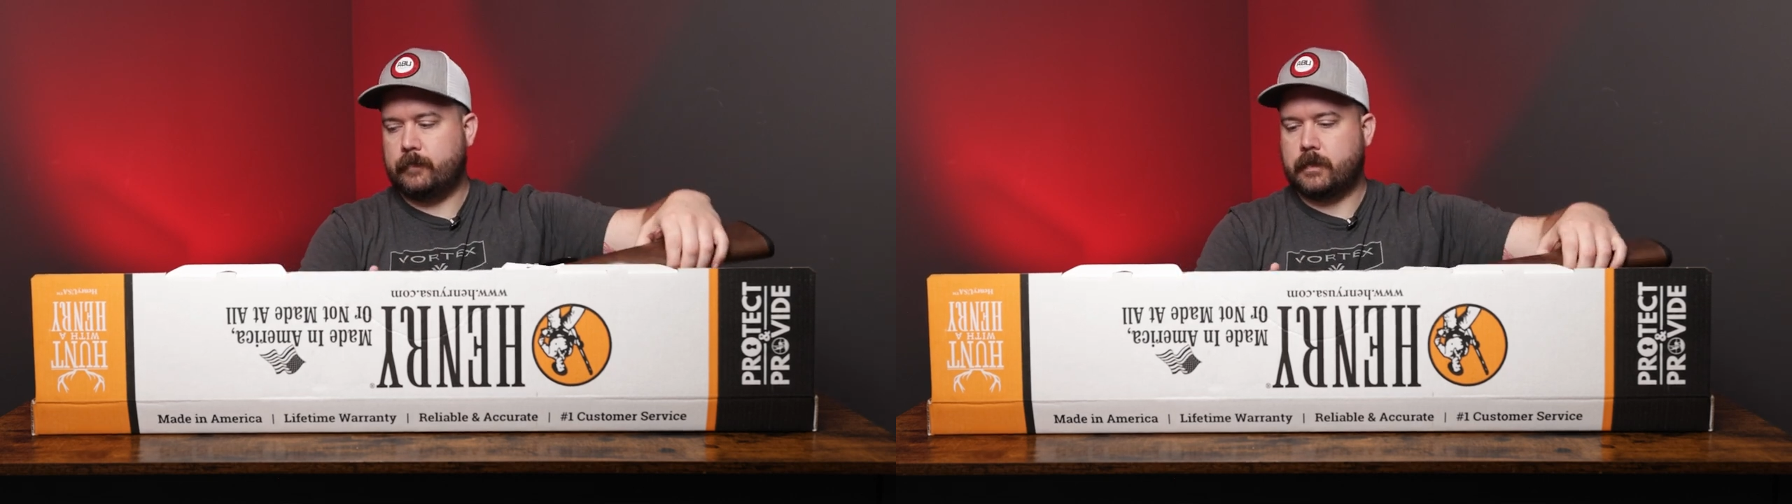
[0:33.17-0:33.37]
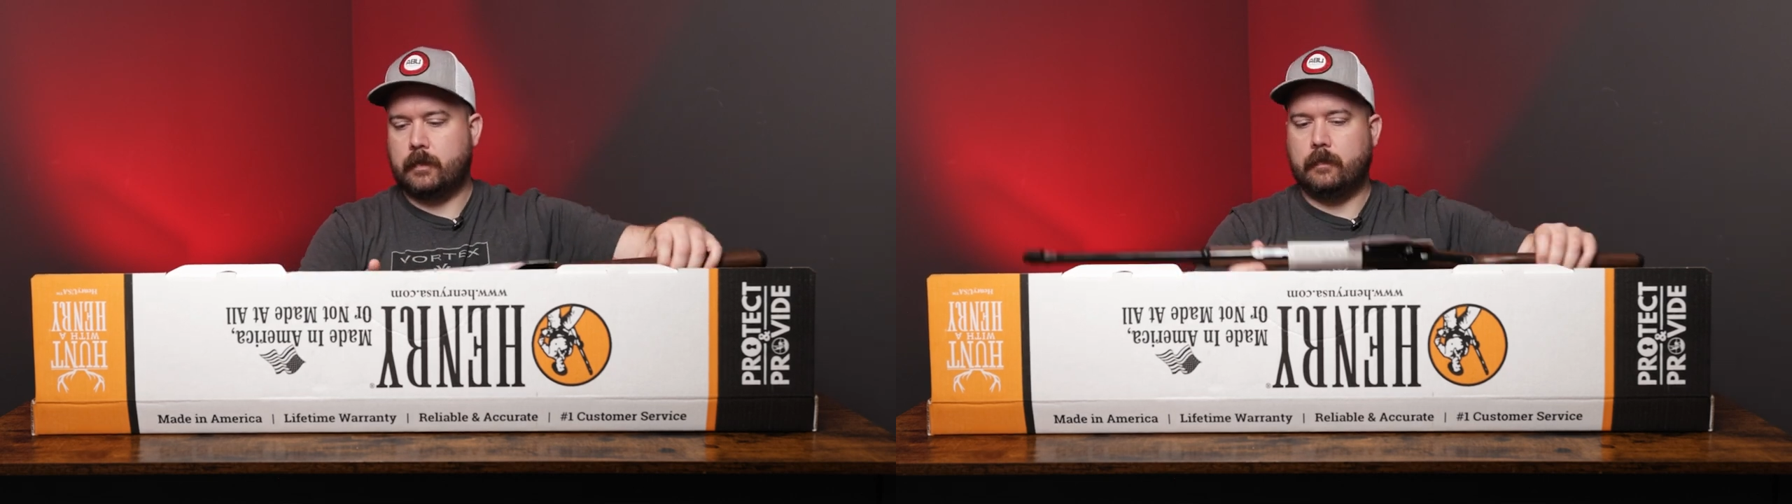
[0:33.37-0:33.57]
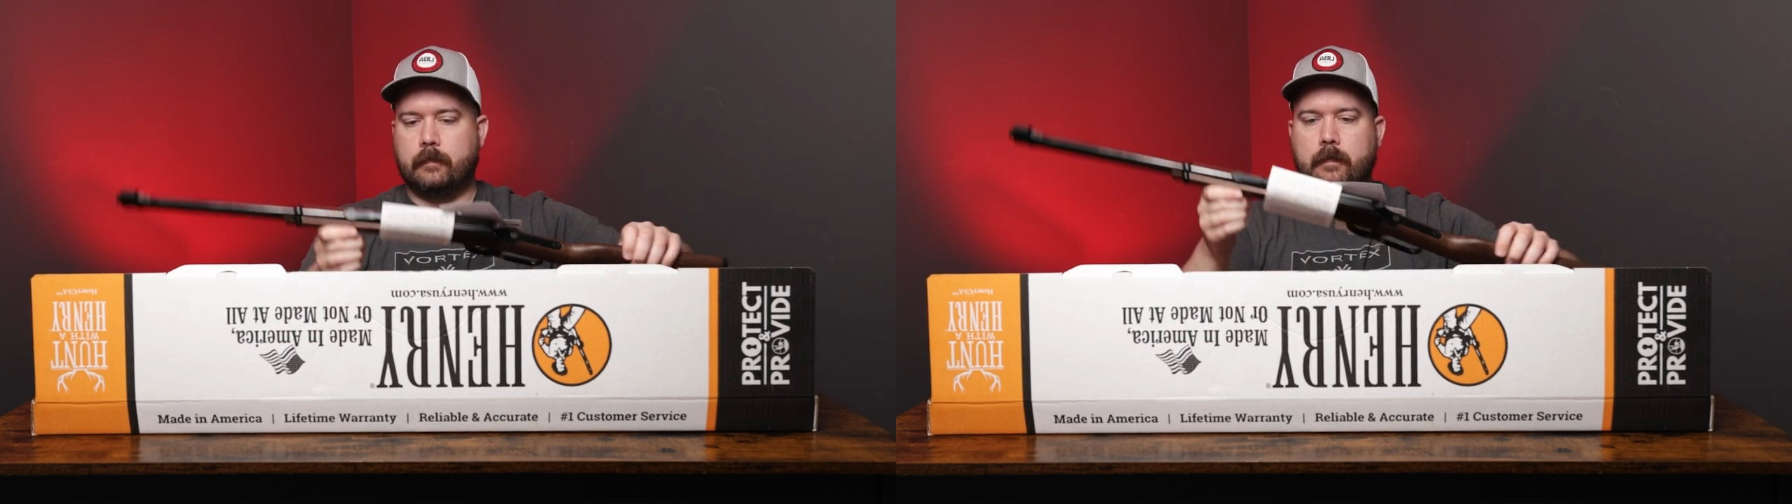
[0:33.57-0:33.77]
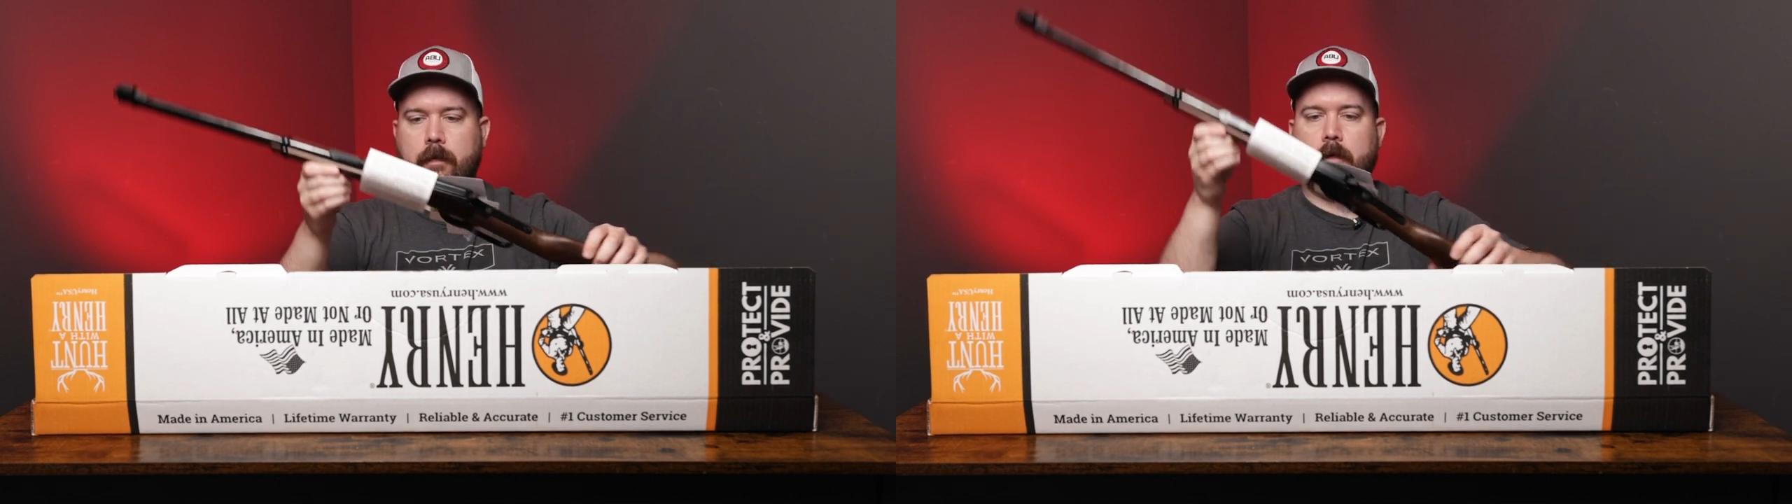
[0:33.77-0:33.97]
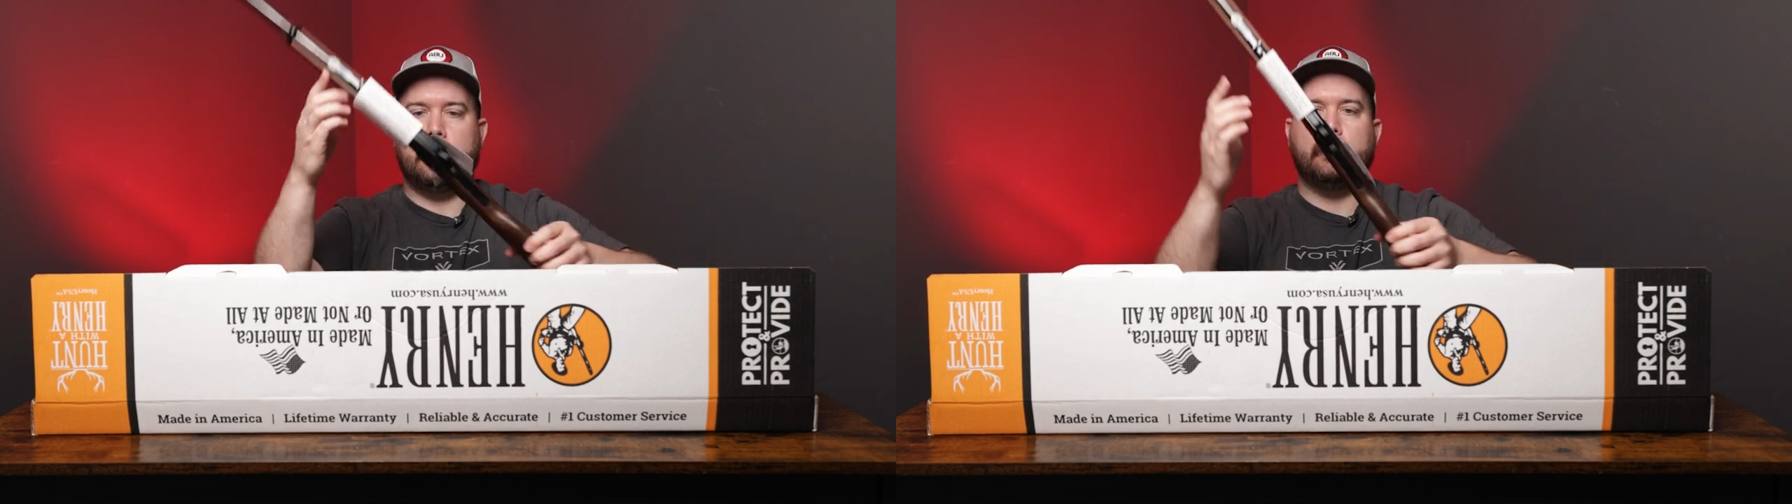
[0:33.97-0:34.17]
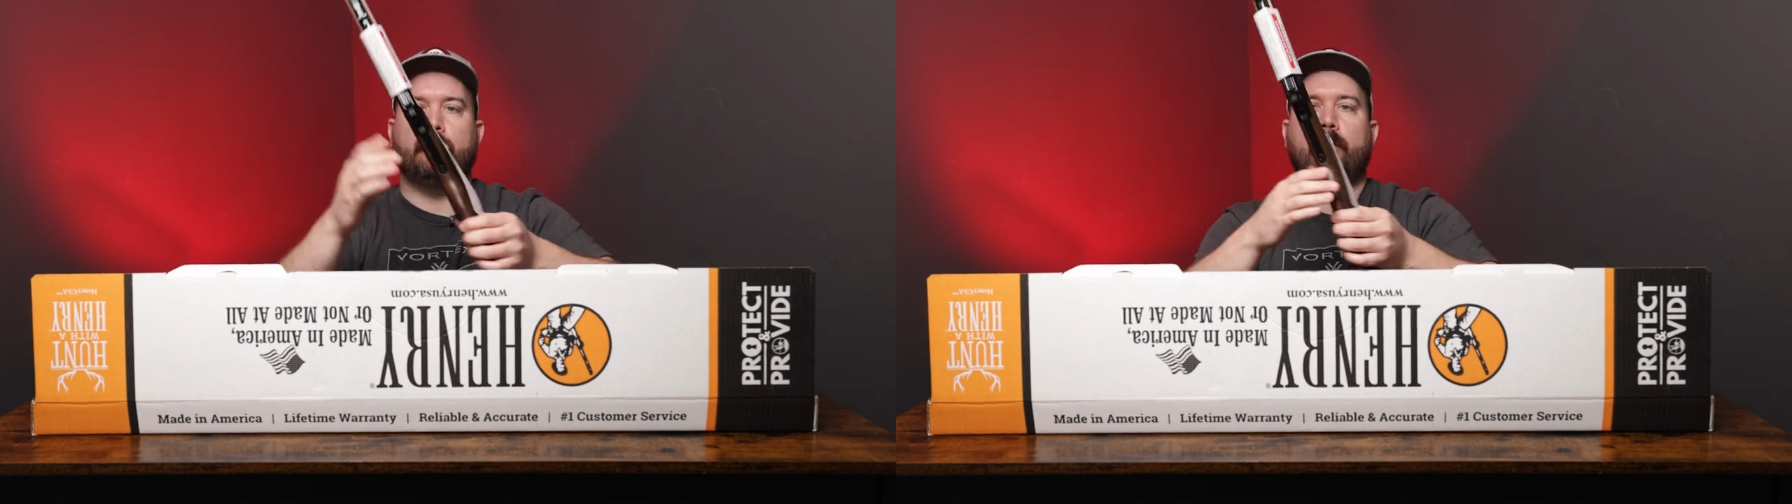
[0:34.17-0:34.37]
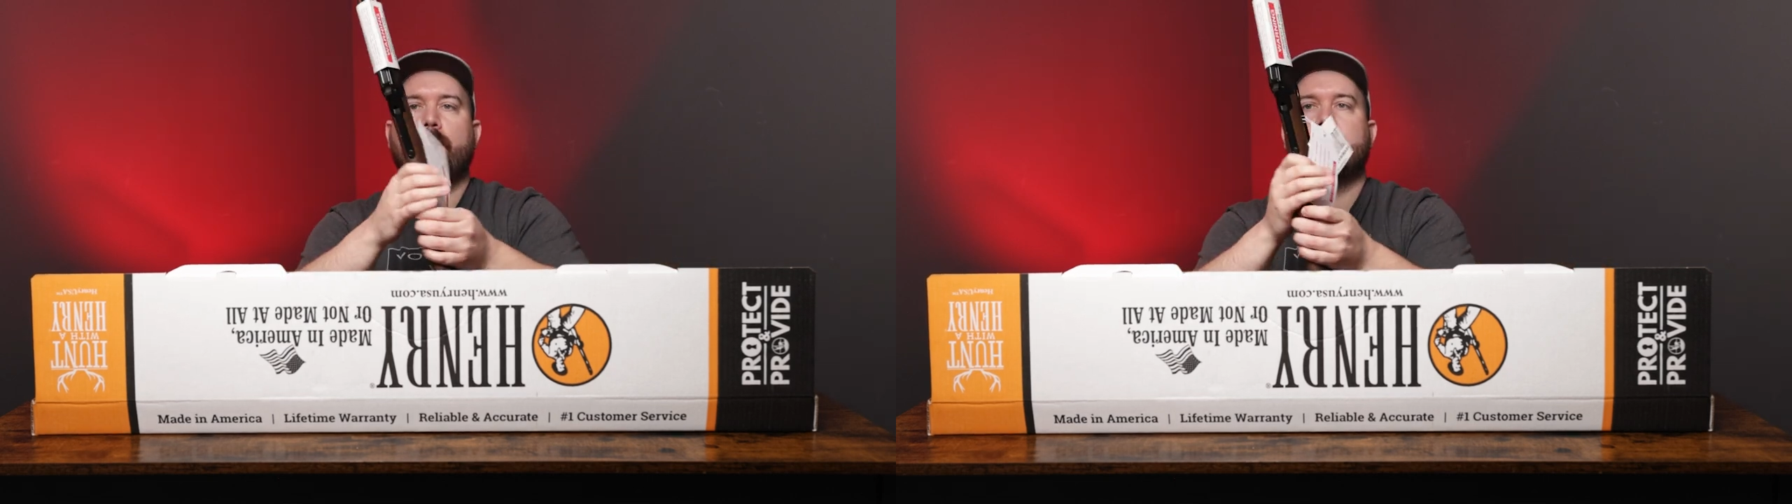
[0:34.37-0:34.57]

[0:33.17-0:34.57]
So pull